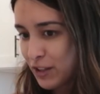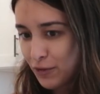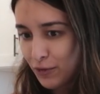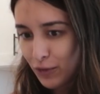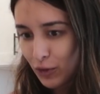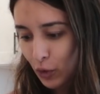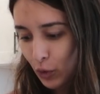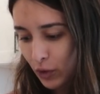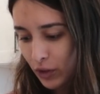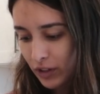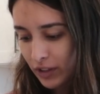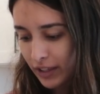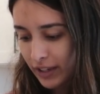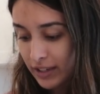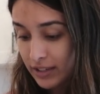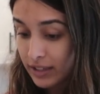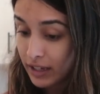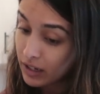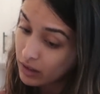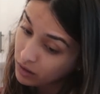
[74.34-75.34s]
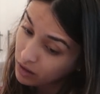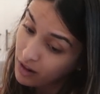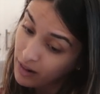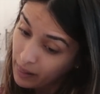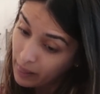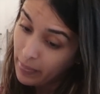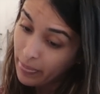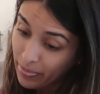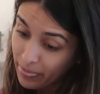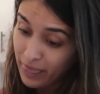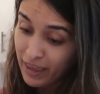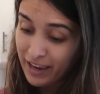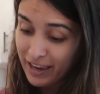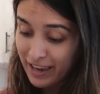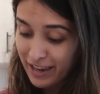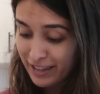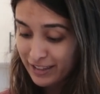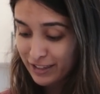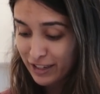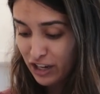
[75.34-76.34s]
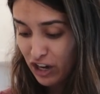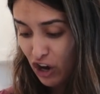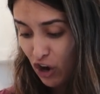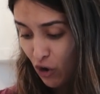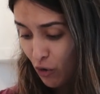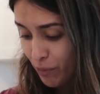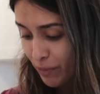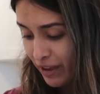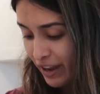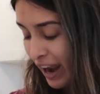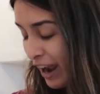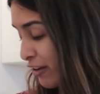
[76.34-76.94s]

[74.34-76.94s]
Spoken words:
at the floor, like he's like thinking it's gonna open.